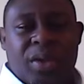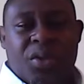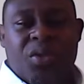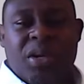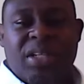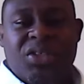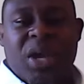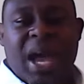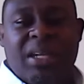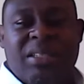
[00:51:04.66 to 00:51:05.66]
You need to
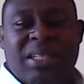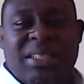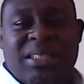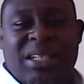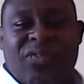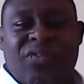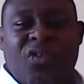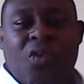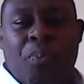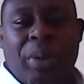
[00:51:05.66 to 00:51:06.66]
actually see the
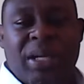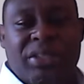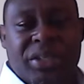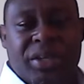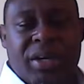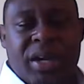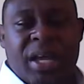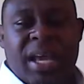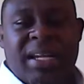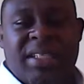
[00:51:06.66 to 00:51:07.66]
full picture
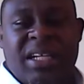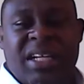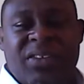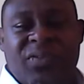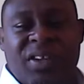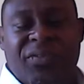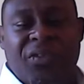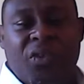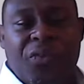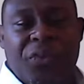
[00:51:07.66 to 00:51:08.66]
and see the
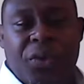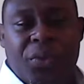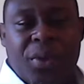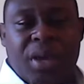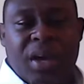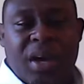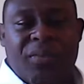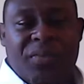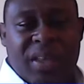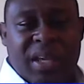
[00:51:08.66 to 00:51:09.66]
full view
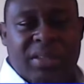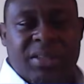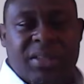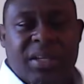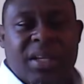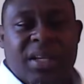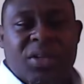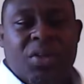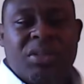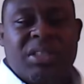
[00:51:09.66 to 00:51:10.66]
of things.
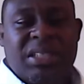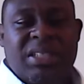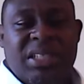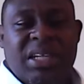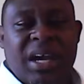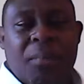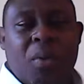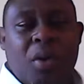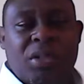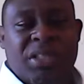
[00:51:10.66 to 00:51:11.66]
Don't just see a
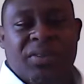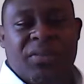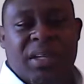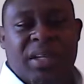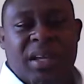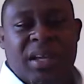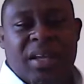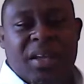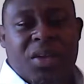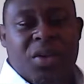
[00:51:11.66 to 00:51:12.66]
portion of it.
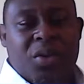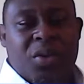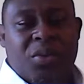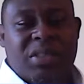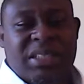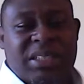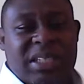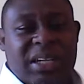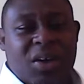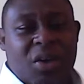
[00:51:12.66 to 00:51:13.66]
Don't just
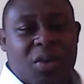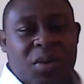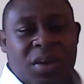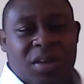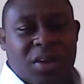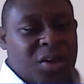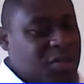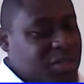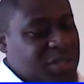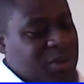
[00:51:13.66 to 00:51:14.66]
see, oh,
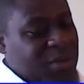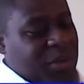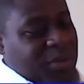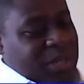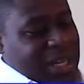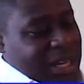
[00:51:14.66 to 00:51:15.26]
you see my baby's